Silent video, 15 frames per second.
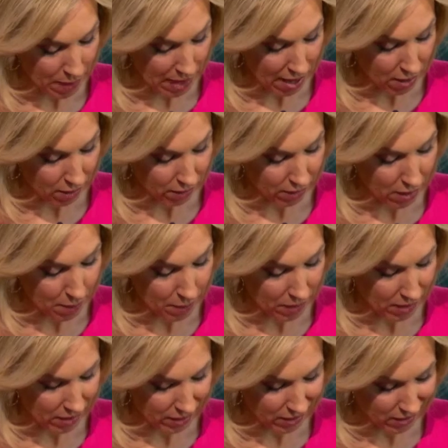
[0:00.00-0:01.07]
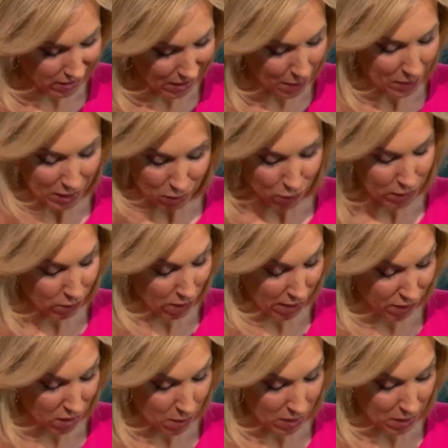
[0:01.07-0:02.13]
about, I'm going to read
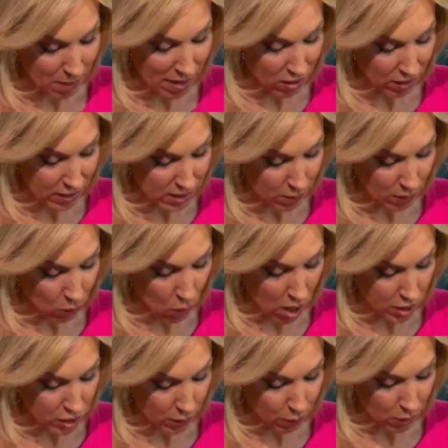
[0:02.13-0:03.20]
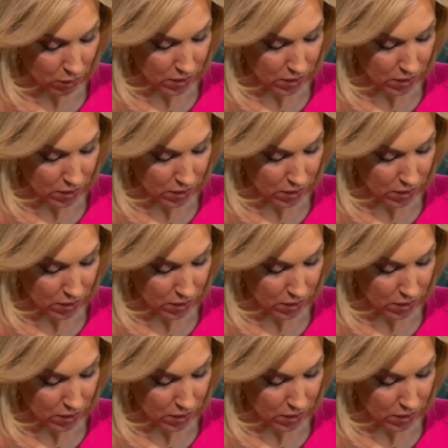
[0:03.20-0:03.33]
right from it. Americans have been watching